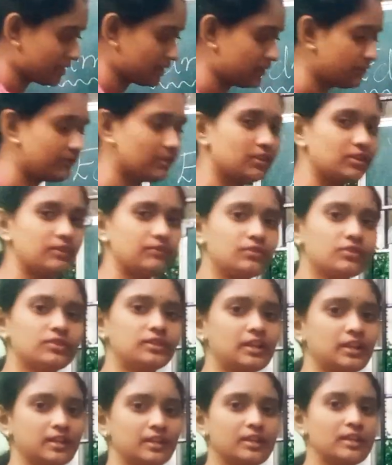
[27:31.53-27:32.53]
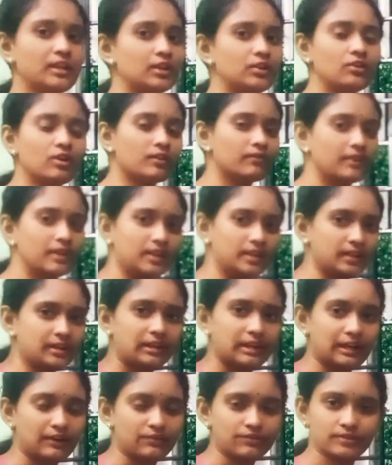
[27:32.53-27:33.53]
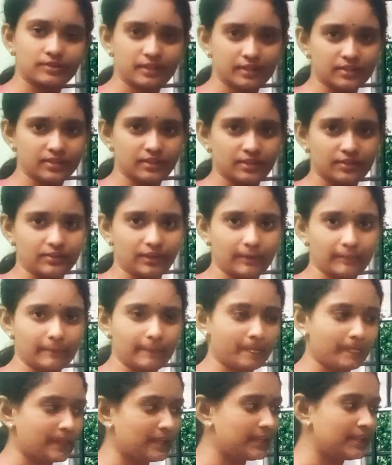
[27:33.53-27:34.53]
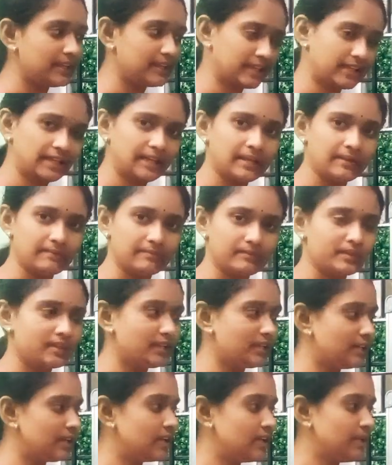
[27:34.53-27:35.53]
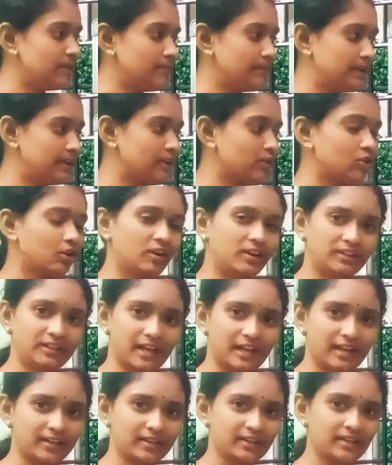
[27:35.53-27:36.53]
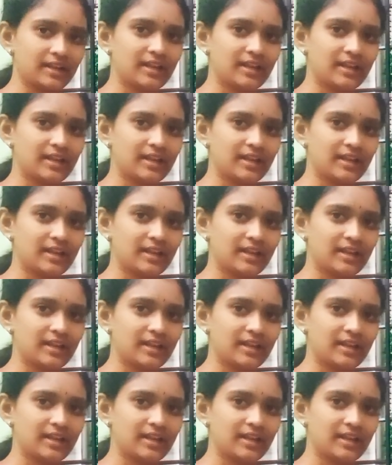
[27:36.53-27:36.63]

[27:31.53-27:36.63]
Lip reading: Even if you think he did not wear any gloves and etc., he came, he made a contact,